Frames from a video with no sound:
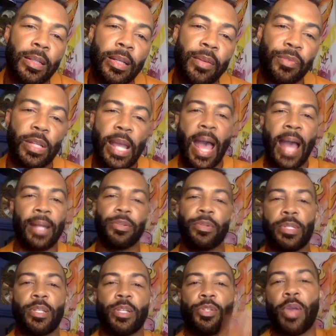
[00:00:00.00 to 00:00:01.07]
if the
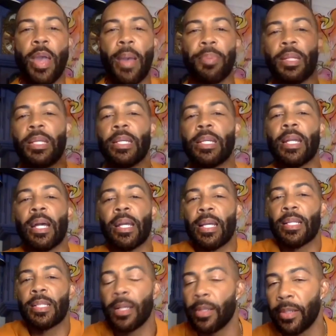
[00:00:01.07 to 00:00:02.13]
actor is the trampoline, I
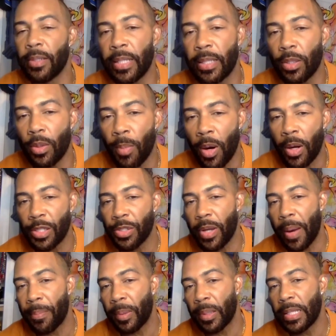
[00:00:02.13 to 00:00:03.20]
guess underneath Omari's
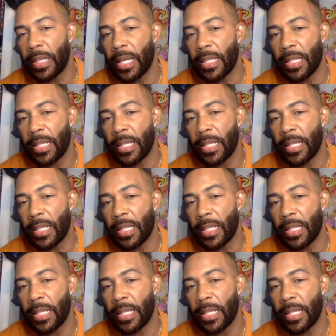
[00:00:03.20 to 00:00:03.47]
trampoline